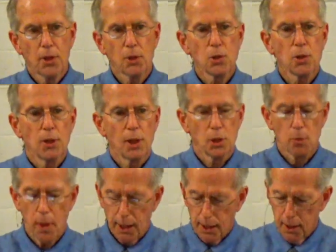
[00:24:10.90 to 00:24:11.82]
This
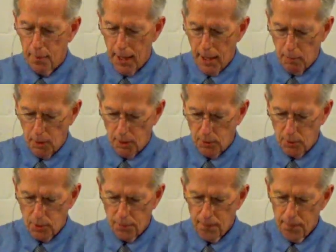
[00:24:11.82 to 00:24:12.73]
is my
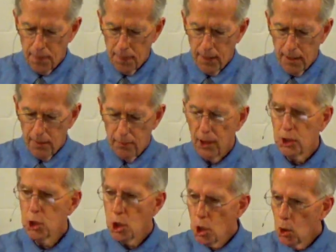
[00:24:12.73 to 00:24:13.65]
commandment
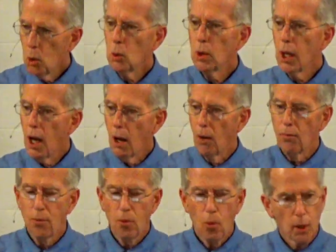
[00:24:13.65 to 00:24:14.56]
that you
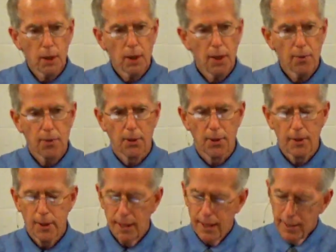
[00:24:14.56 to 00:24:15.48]
love one
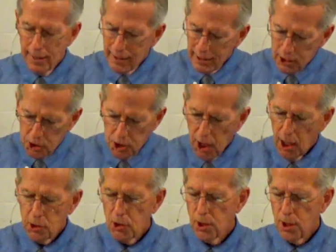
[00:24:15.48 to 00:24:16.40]
another,
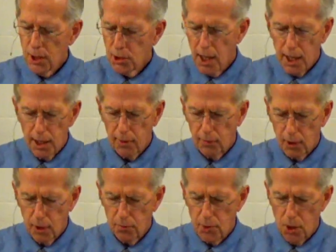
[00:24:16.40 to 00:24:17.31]
just as I
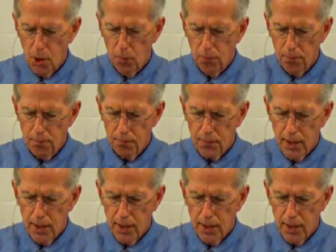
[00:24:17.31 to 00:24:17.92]
have loved you.